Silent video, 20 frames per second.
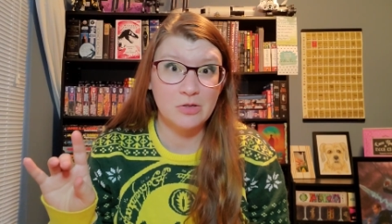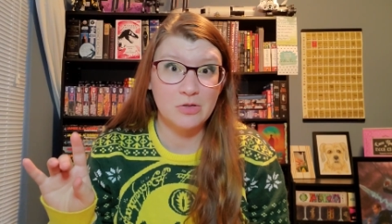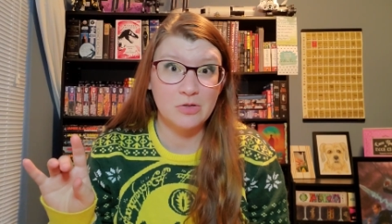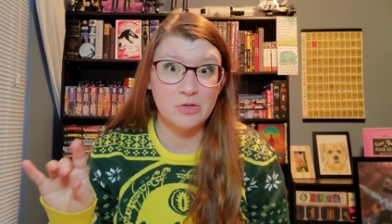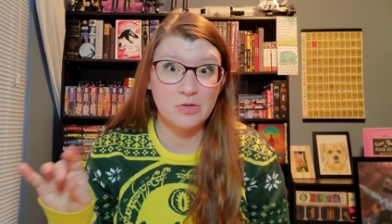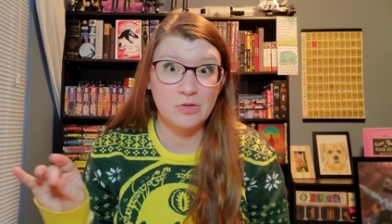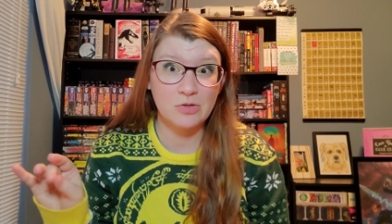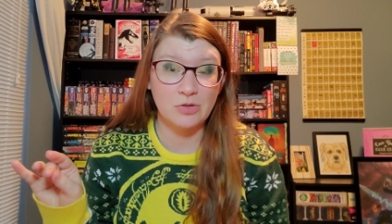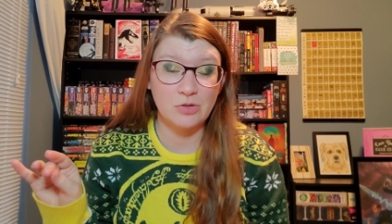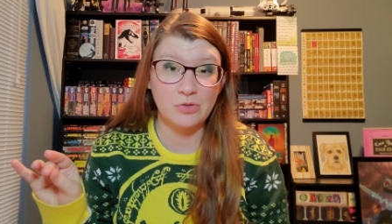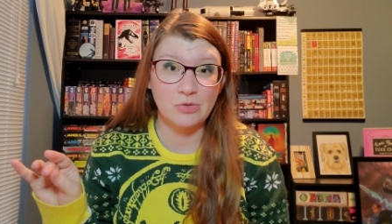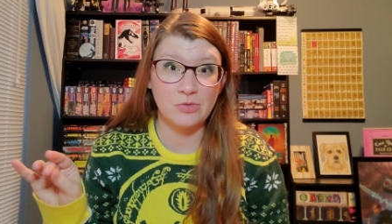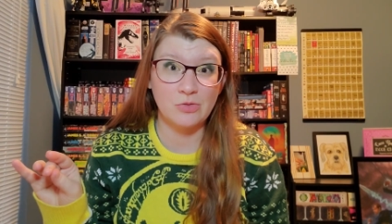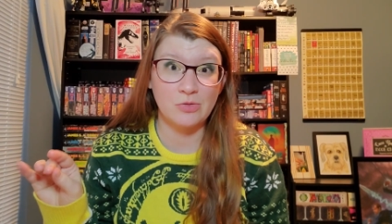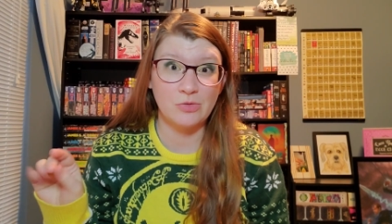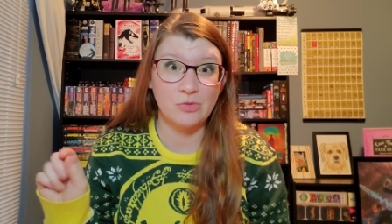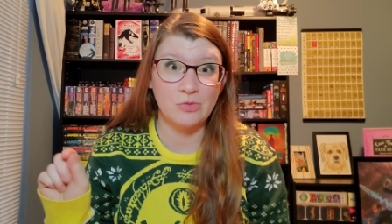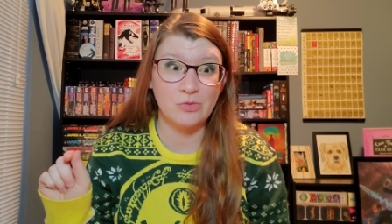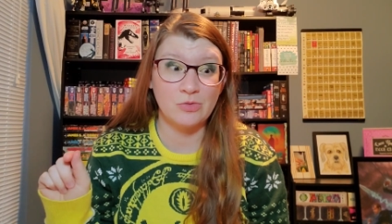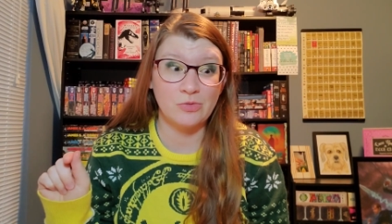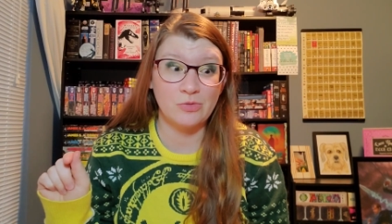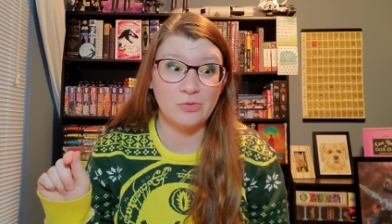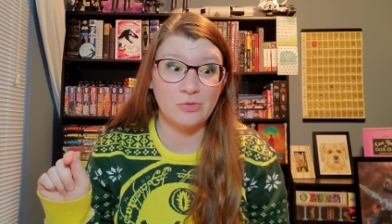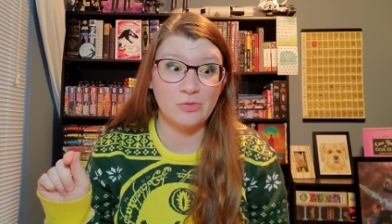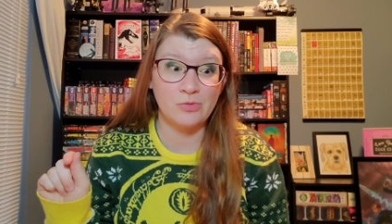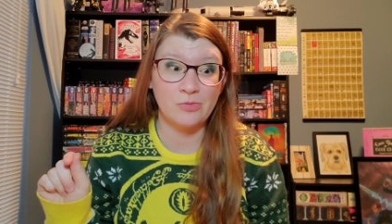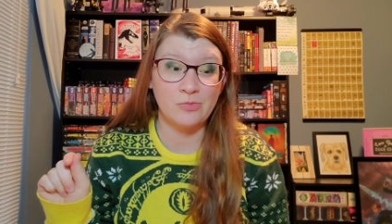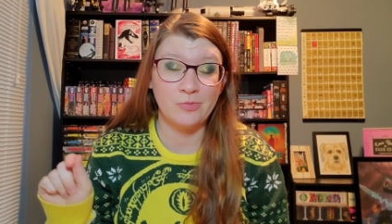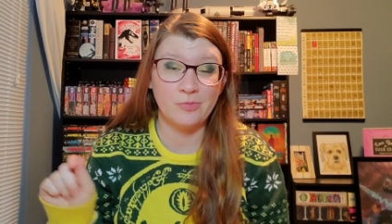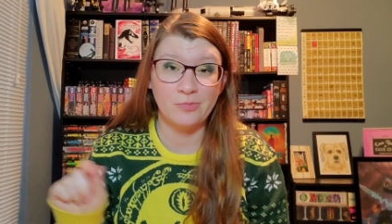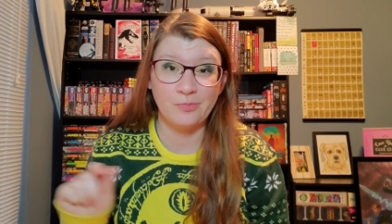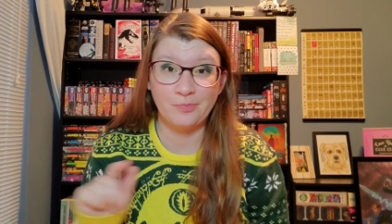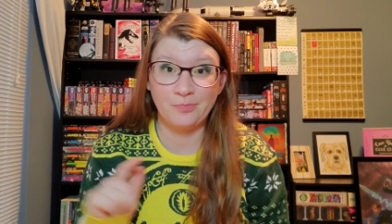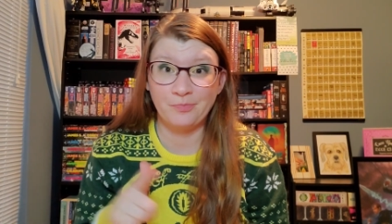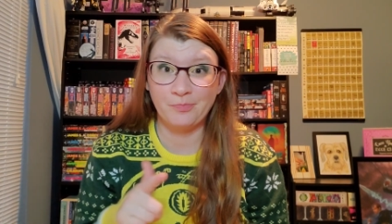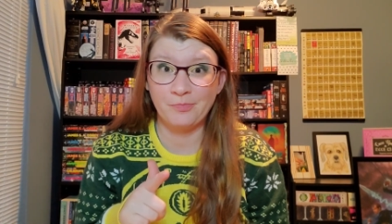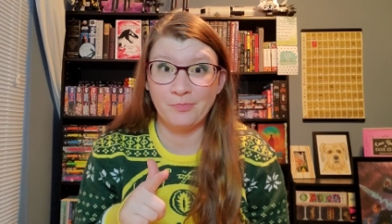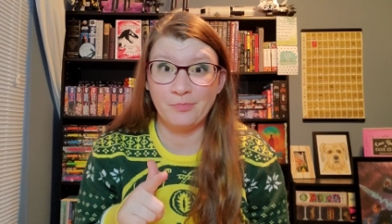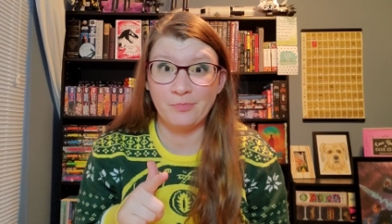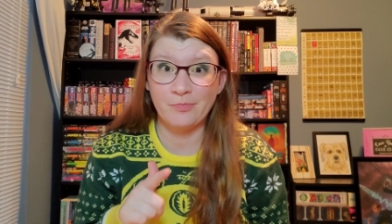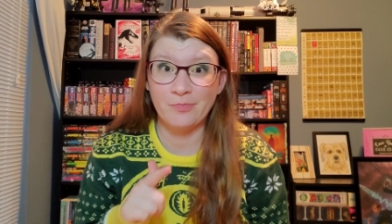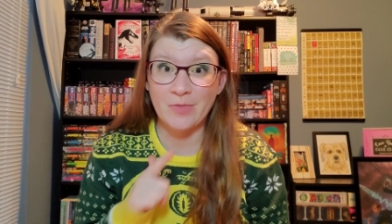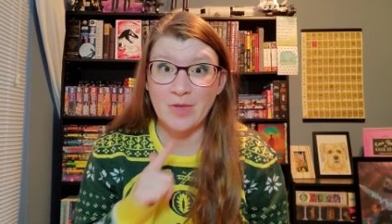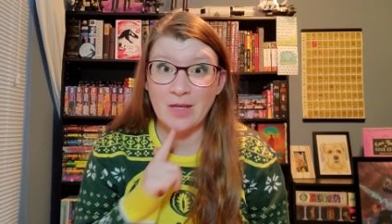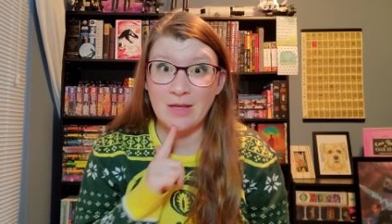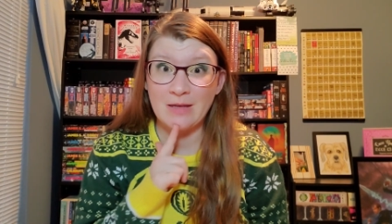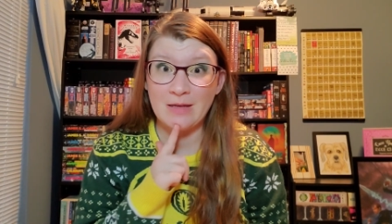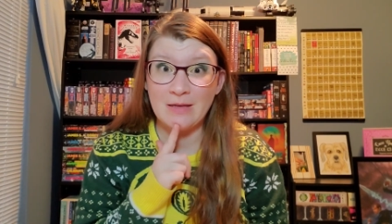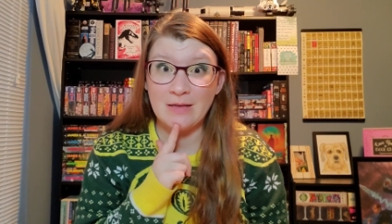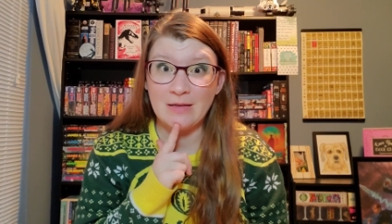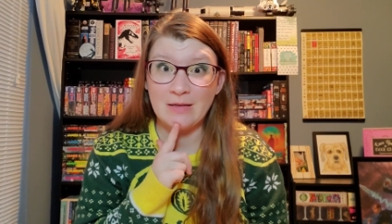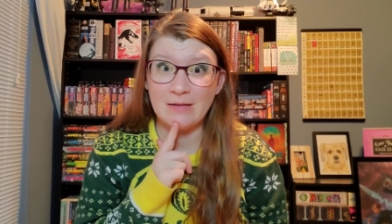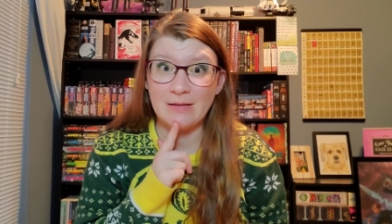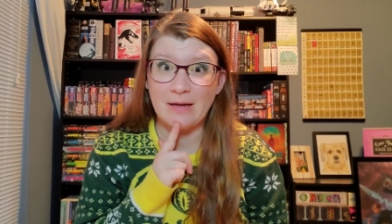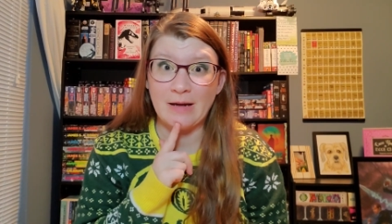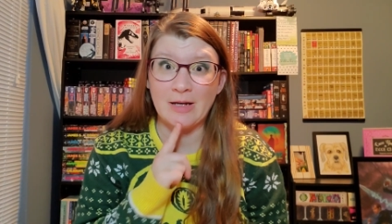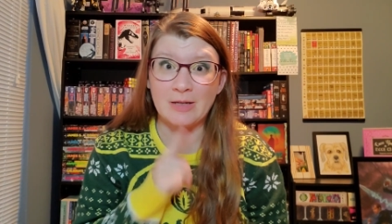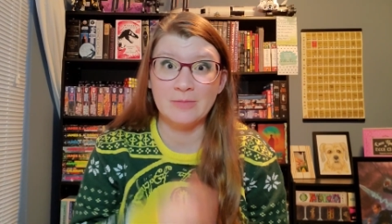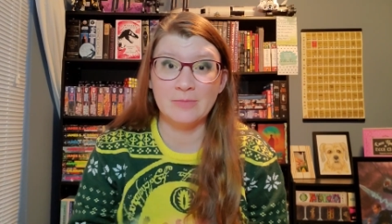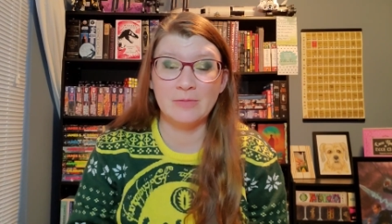So, yeah.